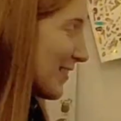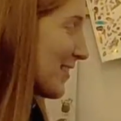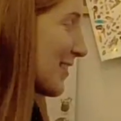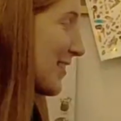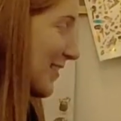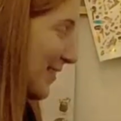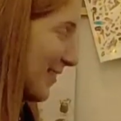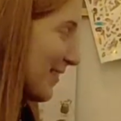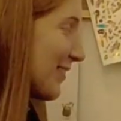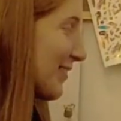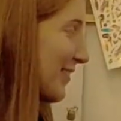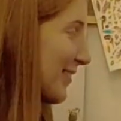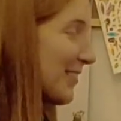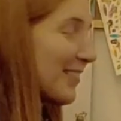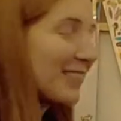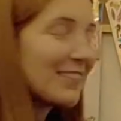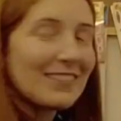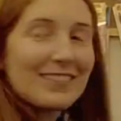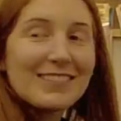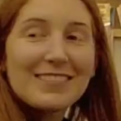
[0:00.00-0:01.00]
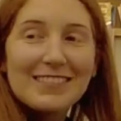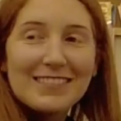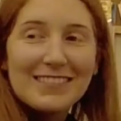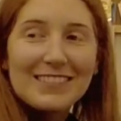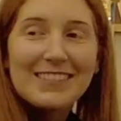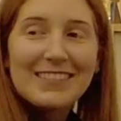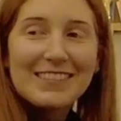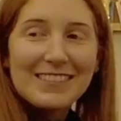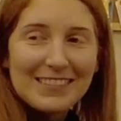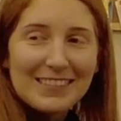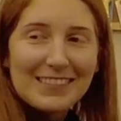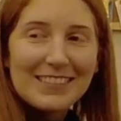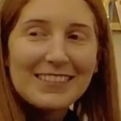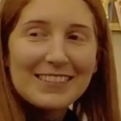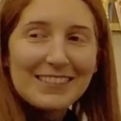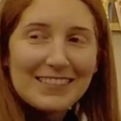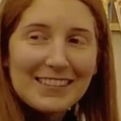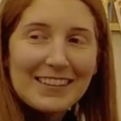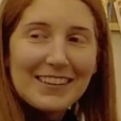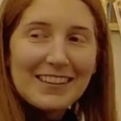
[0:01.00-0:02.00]
And I've always felt that I'm
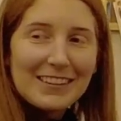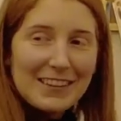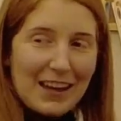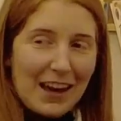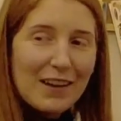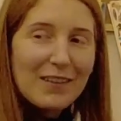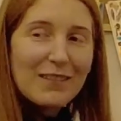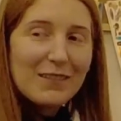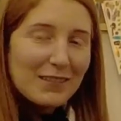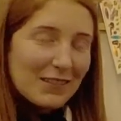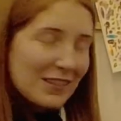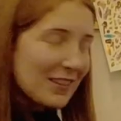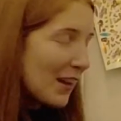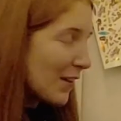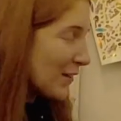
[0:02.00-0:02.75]
doing something quite